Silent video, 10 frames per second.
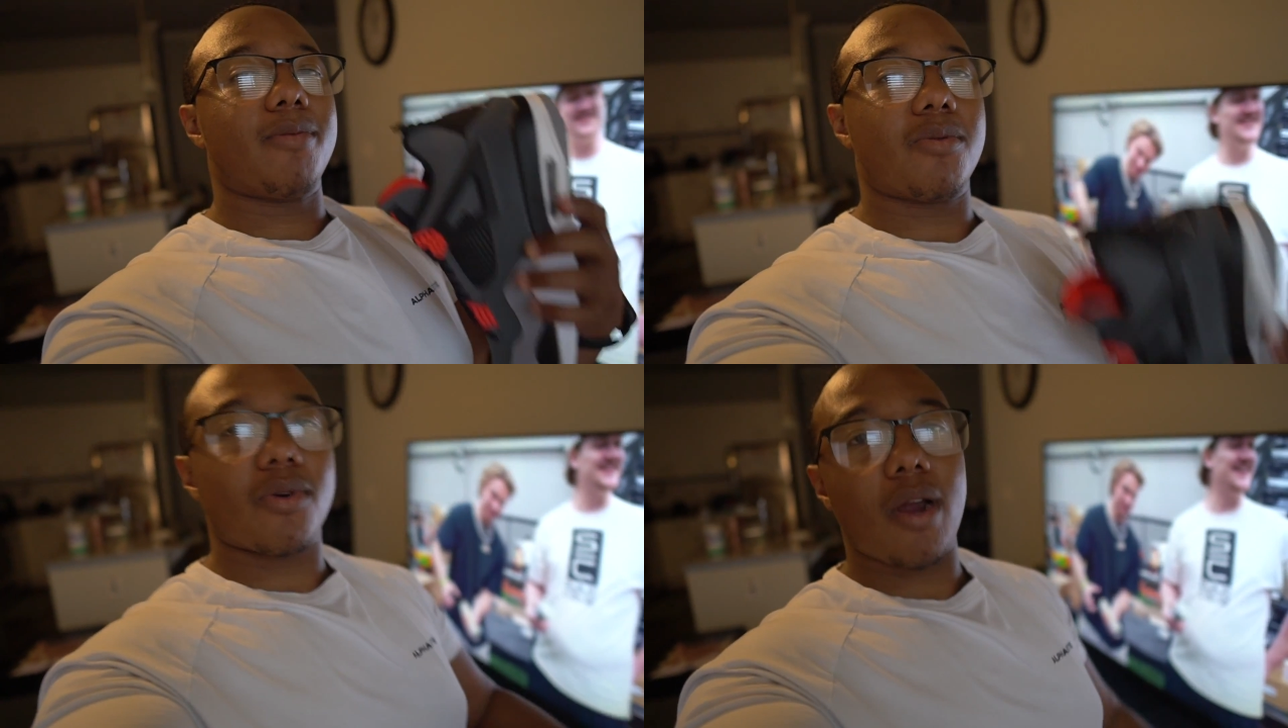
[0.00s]

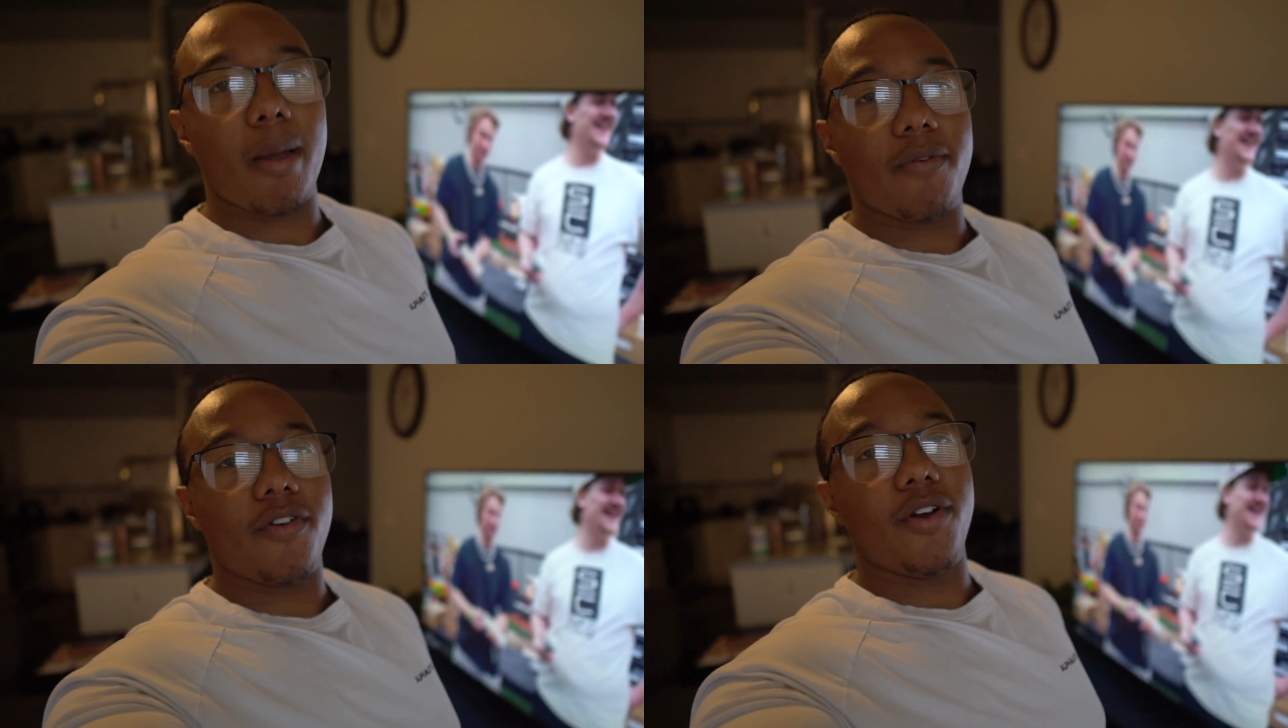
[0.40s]

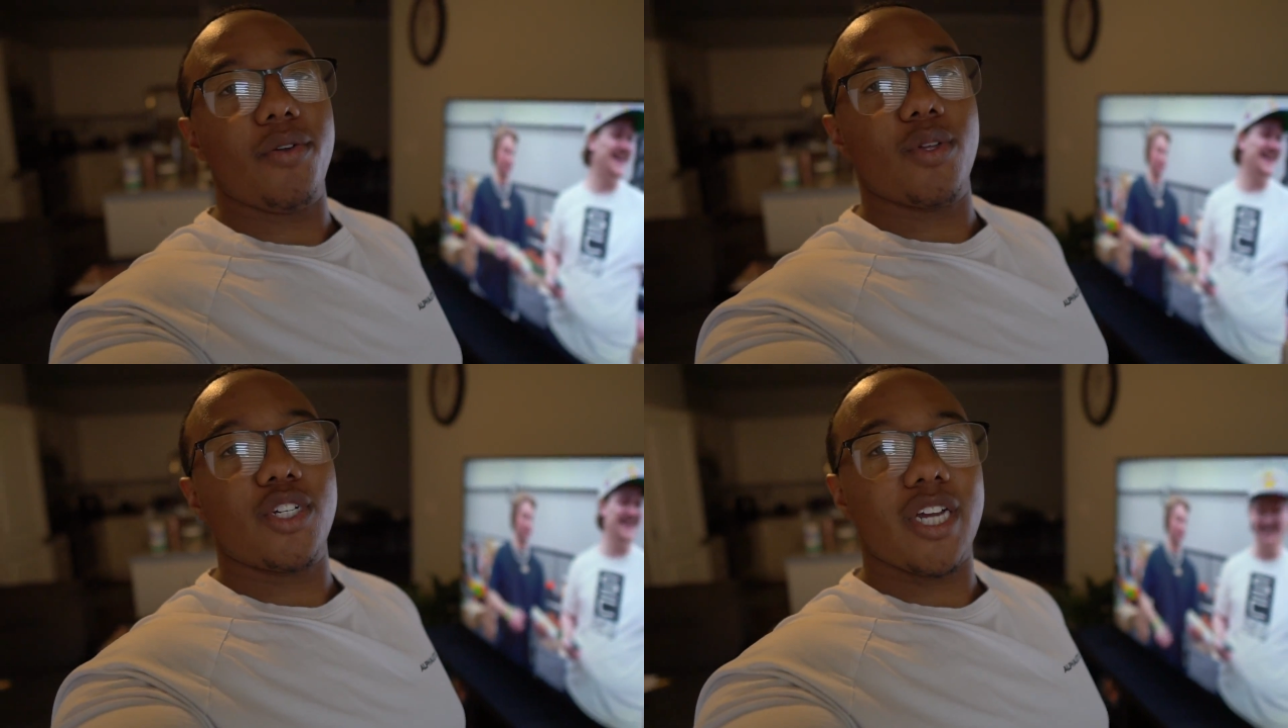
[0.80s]
subscribe if you're new
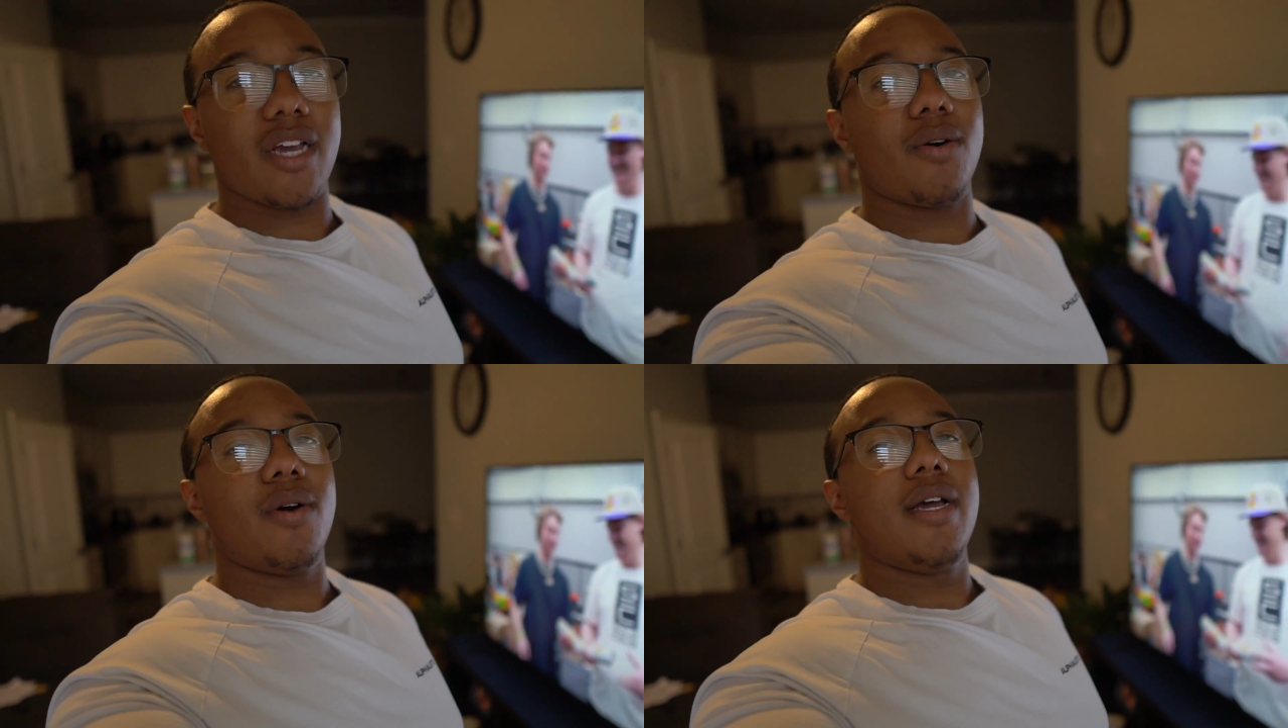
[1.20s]
to the
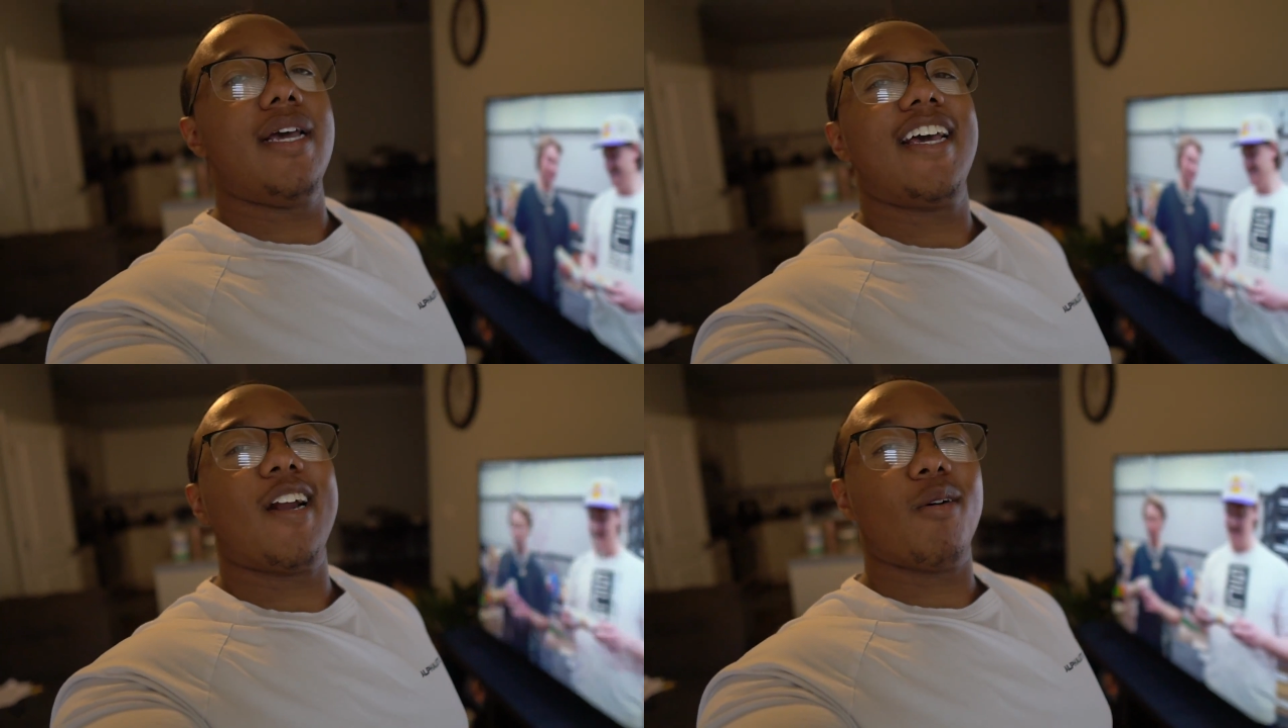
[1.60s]
channel,
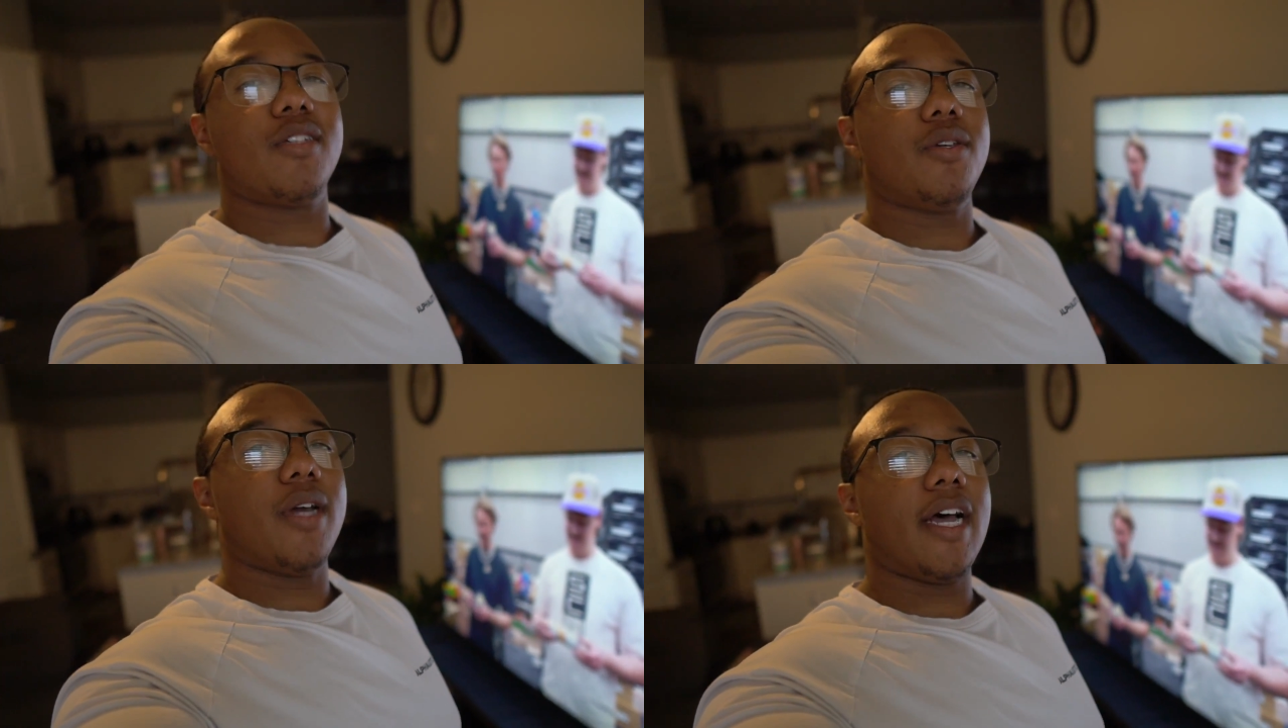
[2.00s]
and I will
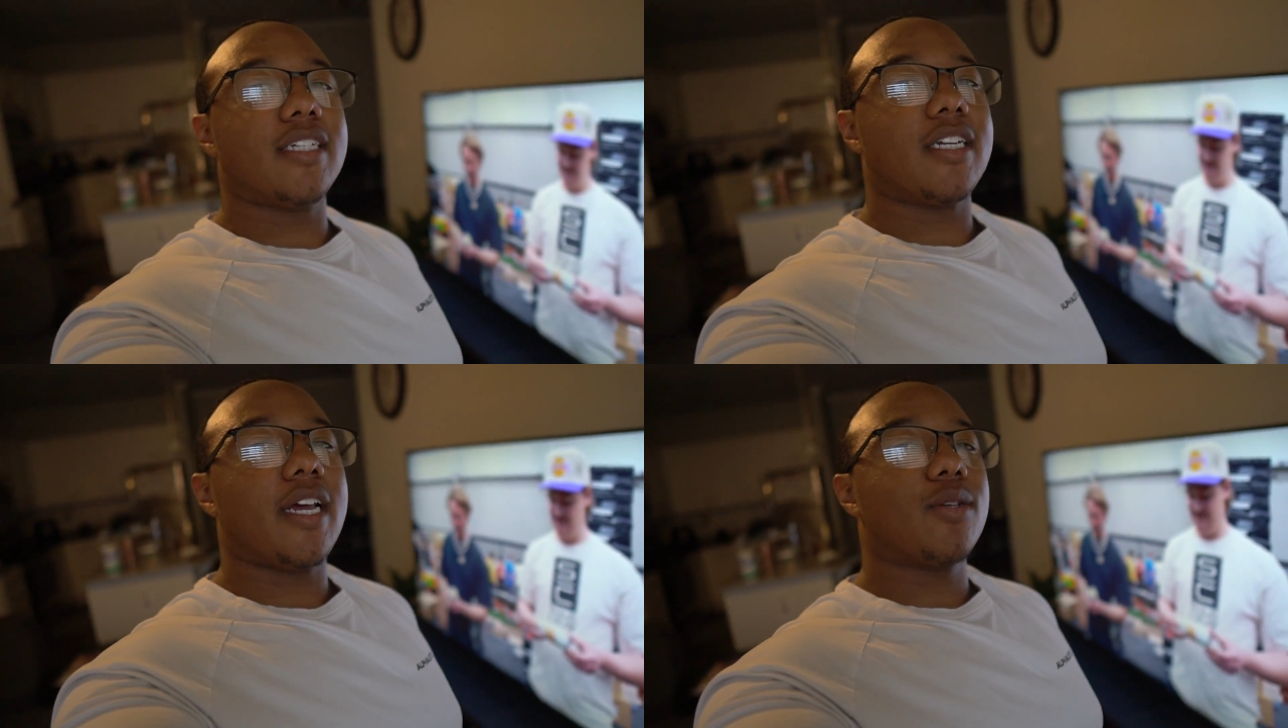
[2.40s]
see you guys
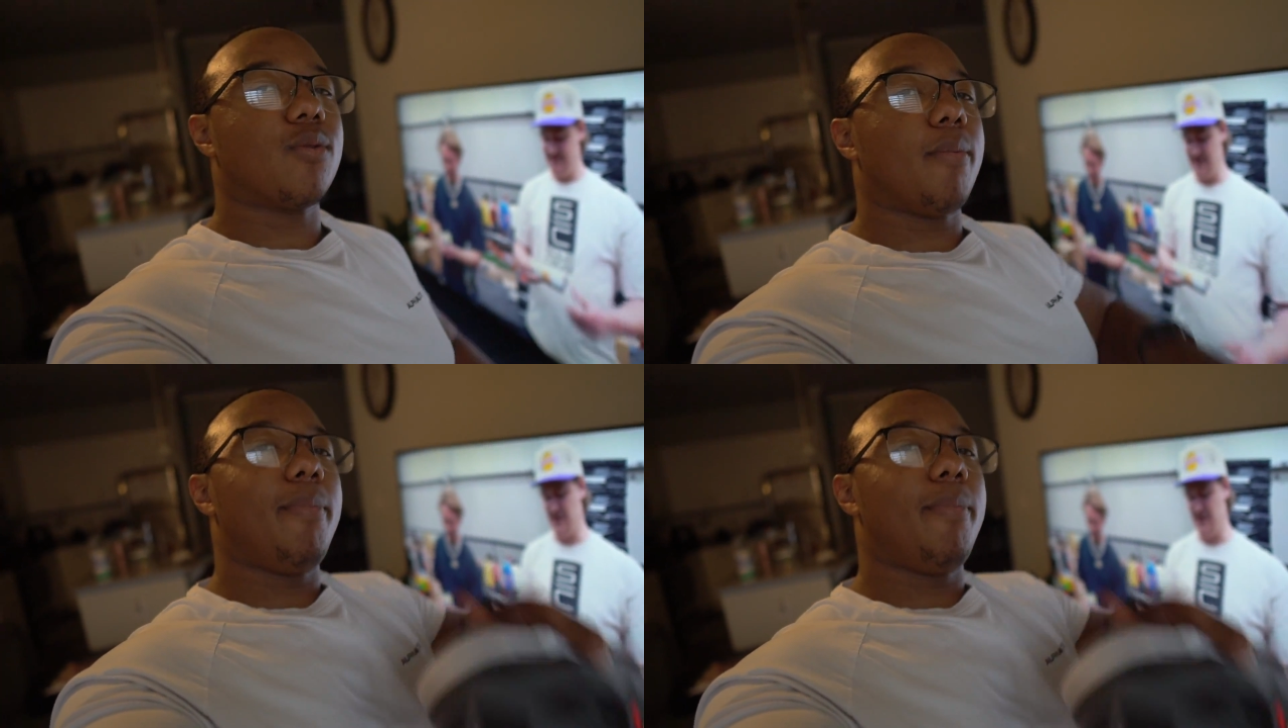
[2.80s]
in the next one.